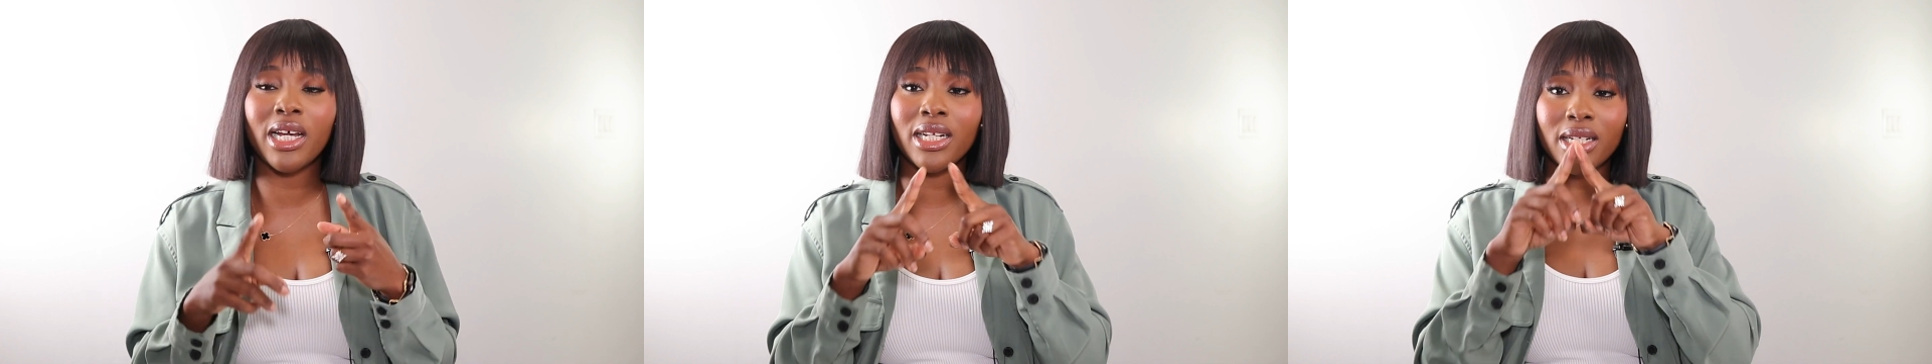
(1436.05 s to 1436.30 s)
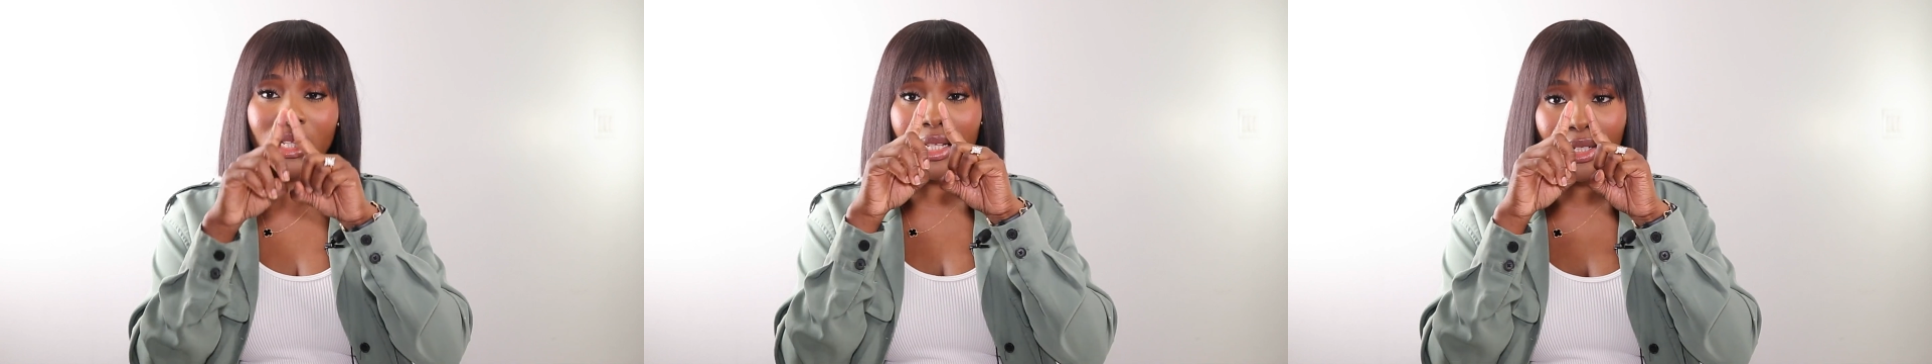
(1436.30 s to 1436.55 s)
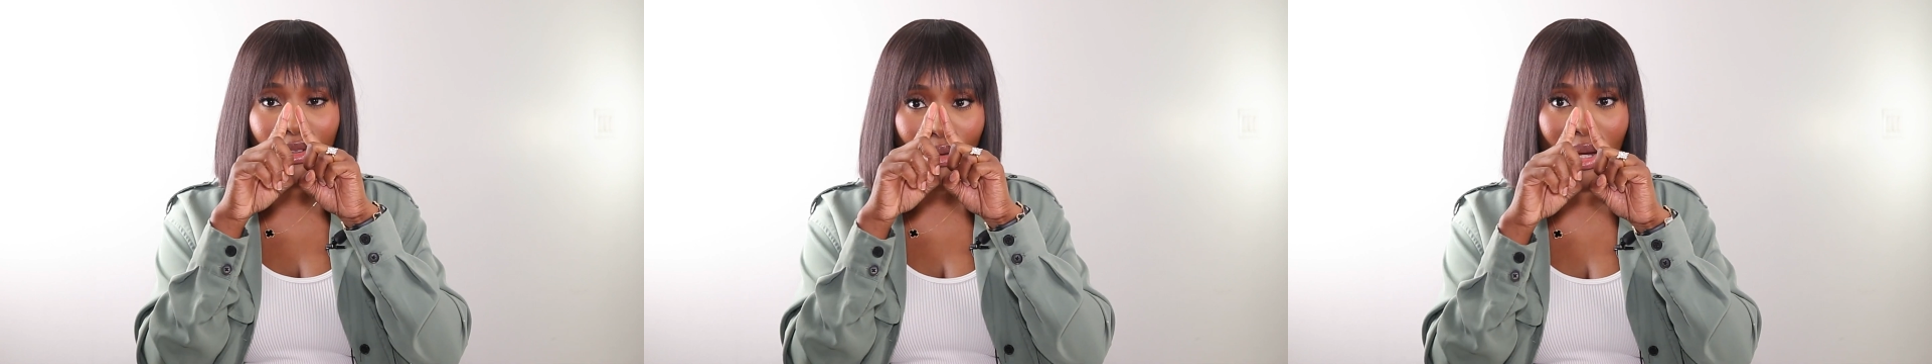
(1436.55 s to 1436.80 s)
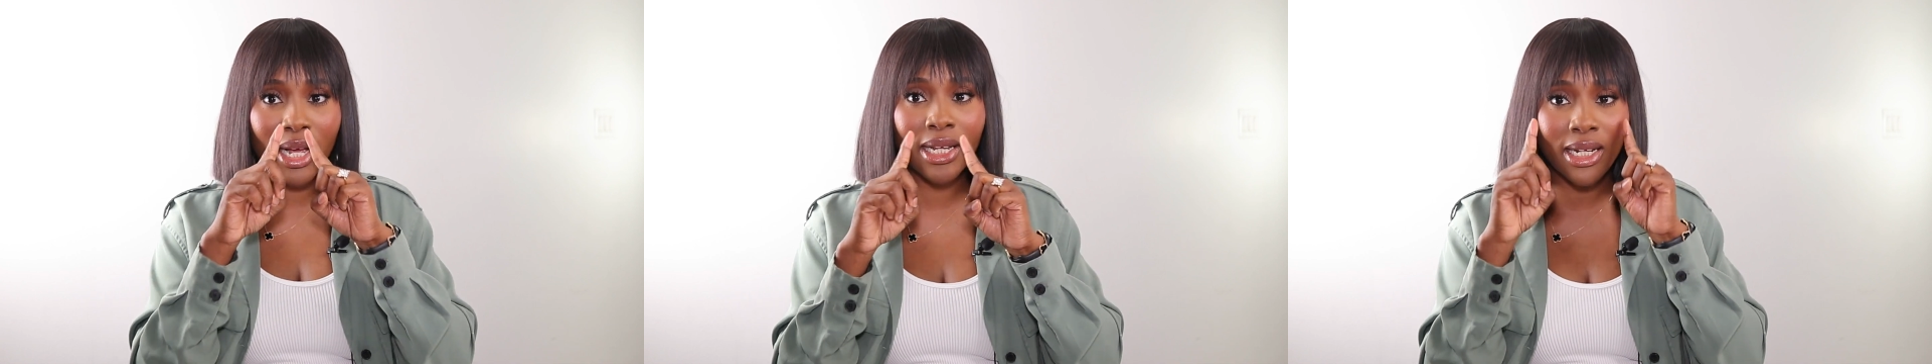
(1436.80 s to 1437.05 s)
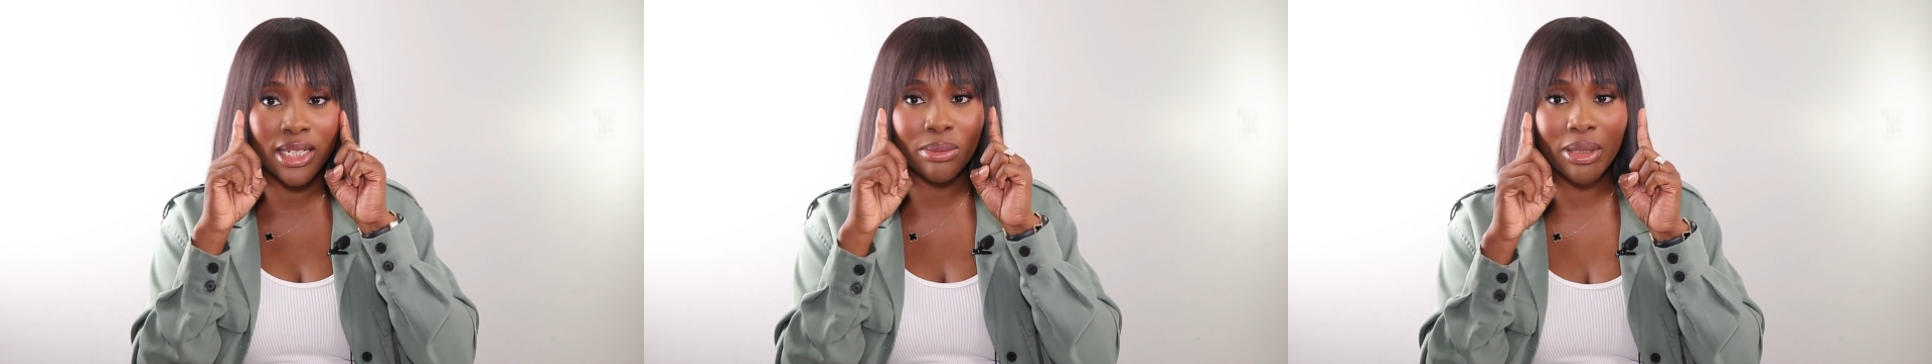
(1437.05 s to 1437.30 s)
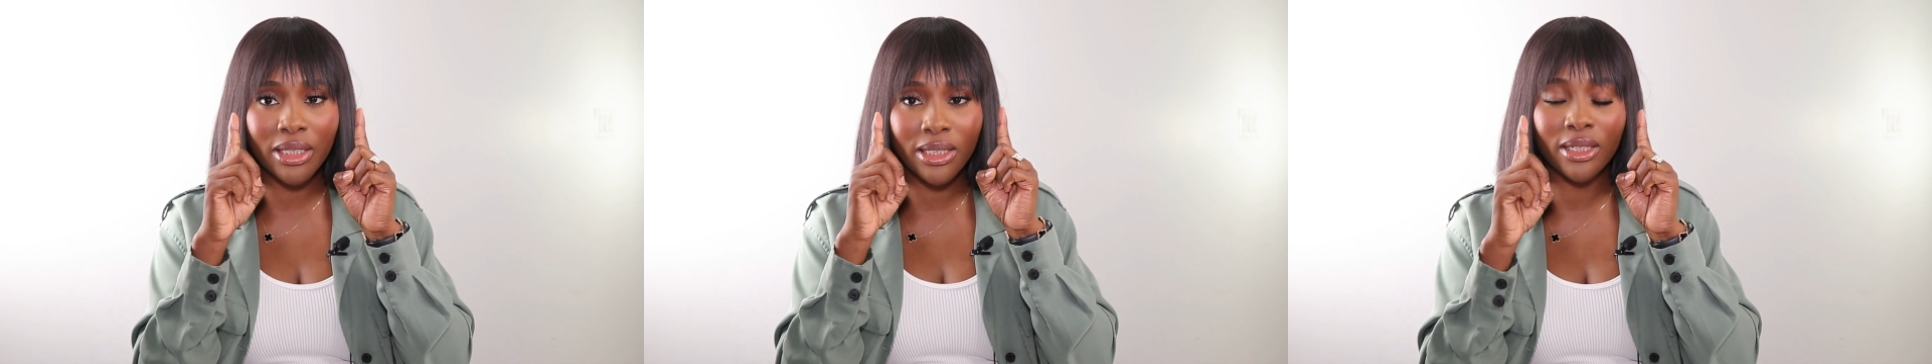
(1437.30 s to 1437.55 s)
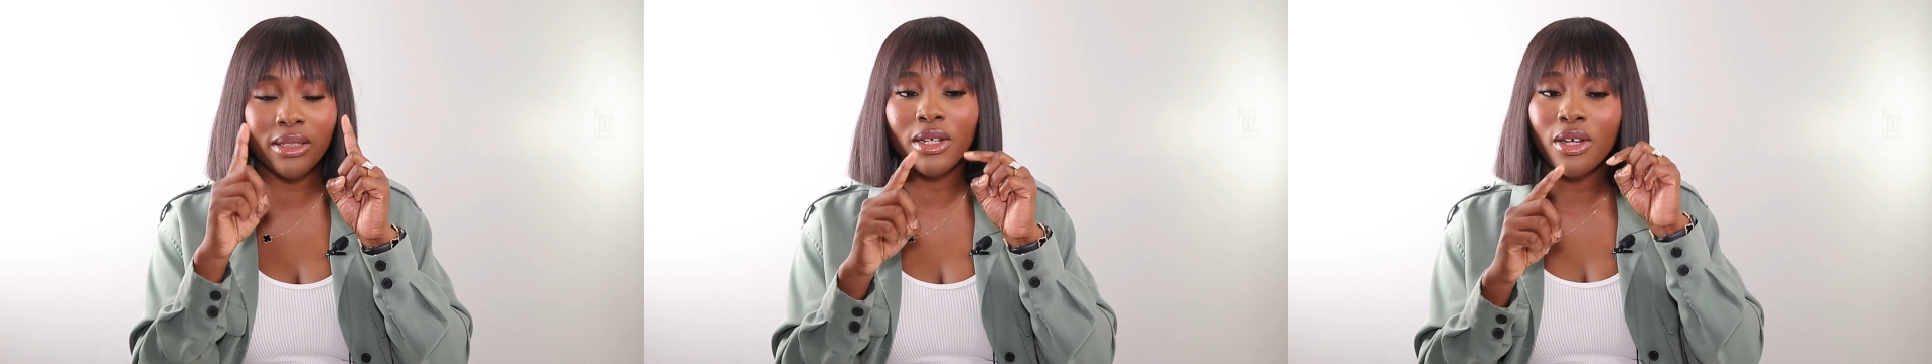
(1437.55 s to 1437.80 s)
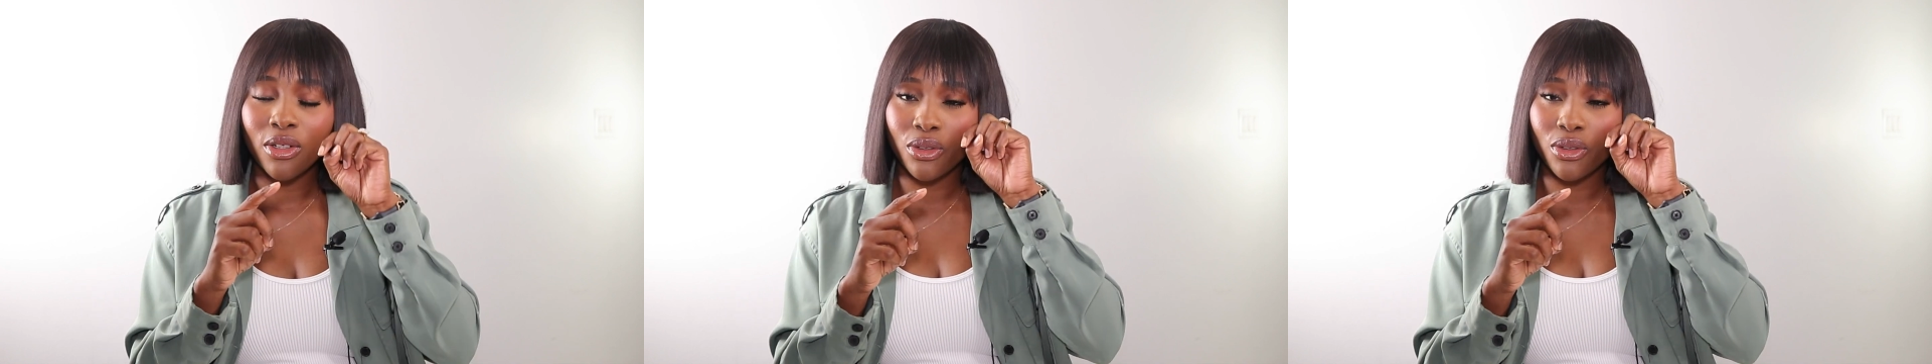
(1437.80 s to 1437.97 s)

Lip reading: and another to highlight my skin.